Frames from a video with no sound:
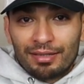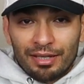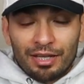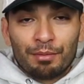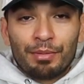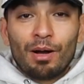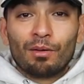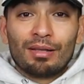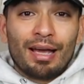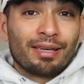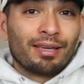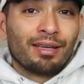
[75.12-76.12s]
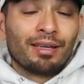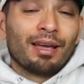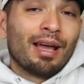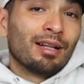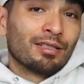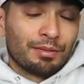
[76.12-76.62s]
think about liking
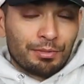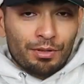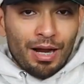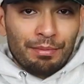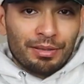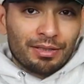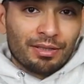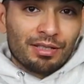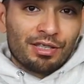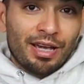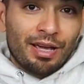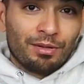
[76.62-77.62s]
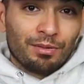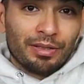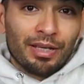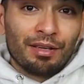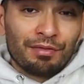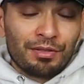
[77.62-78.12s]
and subscribing to the channel
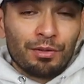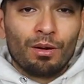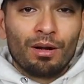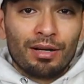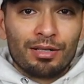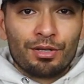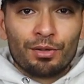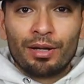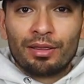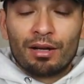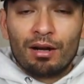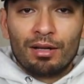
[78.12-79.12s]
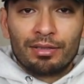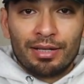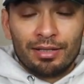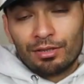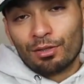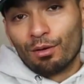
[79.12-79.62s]
if you are enjoying the
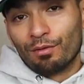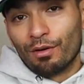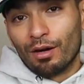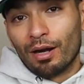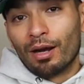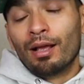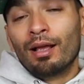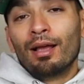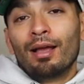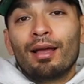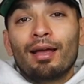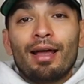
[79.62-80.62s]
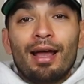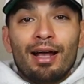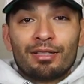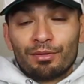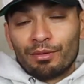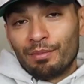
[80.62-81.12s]
content so far.
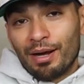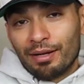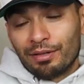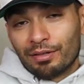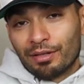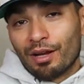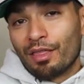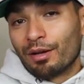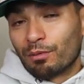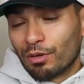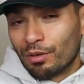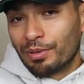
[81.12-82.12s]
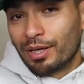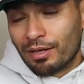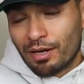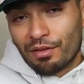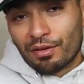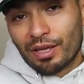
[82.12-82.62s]
As a reminder, there will be
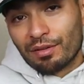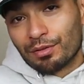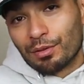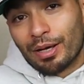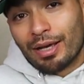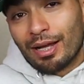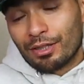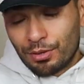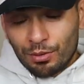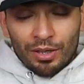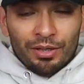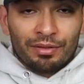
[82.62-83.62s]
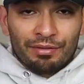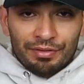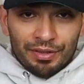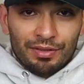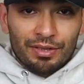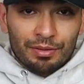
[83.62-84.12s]
another giveaway at
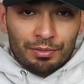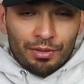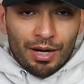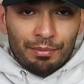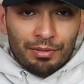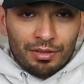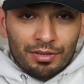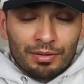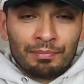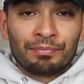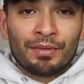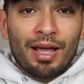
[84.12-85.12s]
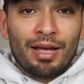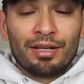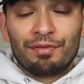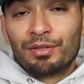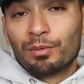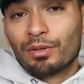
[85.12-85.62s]
250 subscribers, and
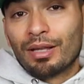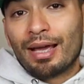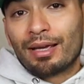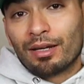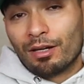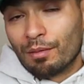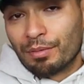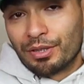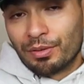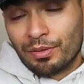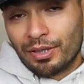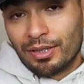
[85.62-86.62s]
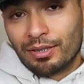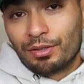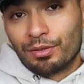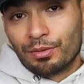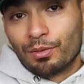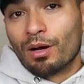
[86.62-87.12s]
if you would like an opportunity
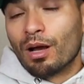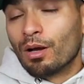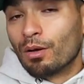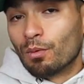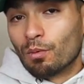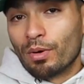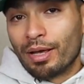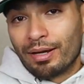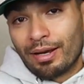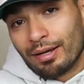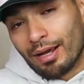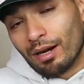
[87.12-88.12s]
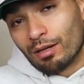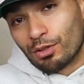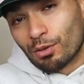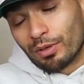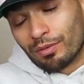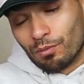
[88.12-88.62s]
to win an Air
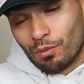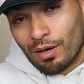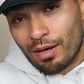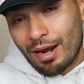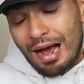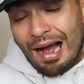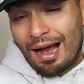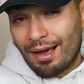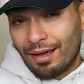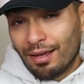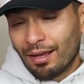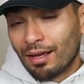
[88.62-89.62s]
Jordan 1 high,